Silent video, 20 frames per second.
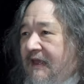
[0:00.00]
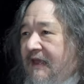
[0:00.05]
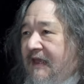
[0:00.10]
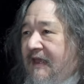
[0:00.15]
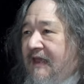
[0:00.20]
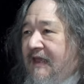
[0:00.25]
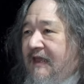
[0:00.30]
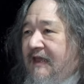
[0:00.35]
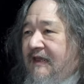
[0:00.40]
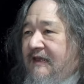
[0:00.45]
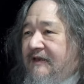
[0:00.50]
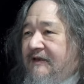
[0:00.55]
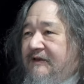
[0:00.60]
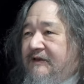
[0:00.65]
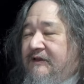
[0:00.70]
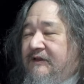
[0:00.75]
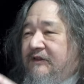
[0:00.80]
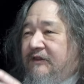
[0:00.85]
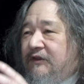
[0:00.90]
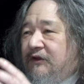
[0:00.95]

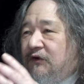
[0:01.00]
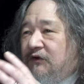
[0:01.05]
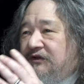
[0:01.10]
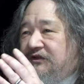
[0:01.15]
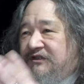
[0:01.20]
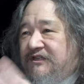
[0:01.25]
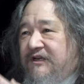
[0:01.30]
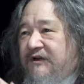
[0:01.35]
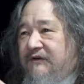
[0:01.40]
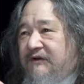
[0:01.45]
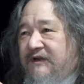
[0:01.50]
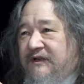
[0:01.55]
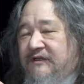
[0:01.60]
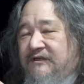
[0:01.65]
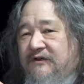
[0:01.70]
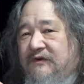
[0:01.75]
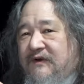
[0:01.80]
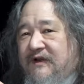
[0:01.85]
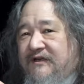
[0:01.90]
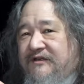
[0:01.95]
and the
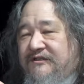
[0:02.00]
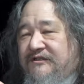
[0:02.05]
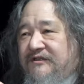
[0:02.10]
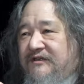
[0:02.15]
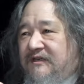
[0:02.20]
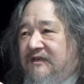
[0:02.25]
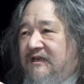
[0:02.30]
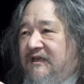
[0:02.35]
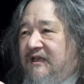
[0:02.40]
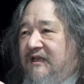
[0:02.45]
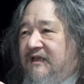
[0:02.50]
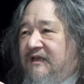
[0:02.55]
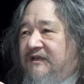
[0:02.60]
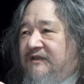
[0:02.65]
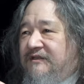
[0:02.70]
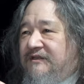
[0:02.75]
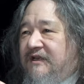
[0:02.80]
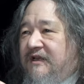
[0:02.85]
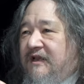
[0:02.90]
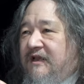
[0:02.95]
serious question
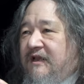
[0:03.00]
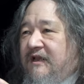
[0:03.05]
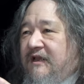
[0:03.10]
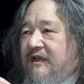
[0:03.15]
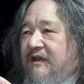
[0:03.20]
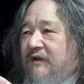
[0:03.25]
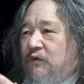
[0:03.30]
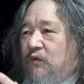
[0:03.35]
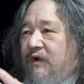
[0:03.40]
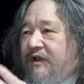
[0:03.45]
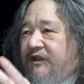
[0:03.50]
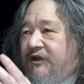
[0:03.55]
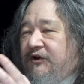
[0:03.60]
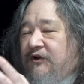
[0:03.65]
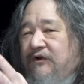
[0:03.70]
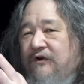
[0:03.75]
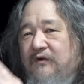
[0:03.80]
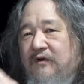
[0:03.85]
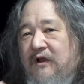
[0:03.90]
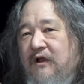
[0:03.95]
is when
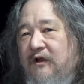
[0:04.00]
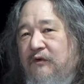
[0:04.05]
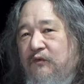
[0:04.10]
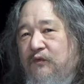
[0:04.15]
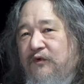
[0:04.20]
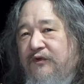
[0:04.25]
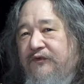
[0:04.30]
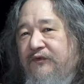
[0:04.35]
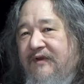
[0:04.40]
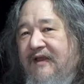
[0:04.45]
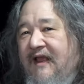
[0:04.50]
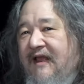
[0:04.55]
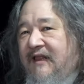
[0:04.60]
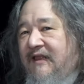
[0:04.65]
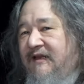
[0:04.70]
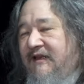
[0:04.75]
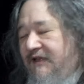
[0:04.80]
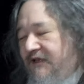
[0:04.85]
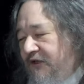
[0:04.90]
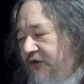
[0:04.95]
you're uh, with
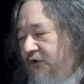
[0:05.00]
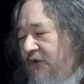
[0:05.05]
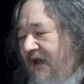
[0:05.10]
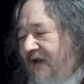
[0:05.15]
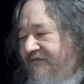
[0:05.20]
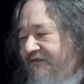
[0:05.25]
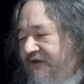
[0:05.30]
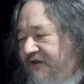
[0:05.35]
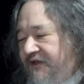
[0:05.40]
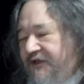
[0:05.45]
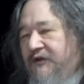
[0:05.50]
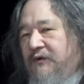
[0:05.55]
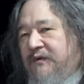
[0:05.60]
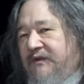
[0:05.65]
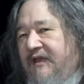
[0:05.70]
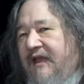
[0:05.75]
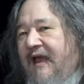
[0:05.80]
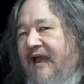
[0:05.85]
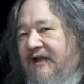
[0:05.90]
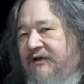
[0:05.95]
reality, you have to deal
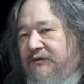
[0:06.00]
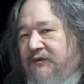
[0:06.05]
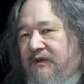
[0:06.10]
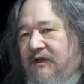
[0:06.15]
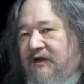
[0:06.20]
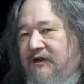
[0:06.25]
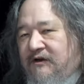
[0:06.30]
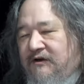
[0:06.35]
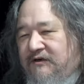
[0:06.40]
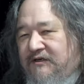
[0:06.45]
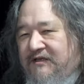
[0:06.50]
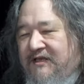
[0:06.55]
with the actual errors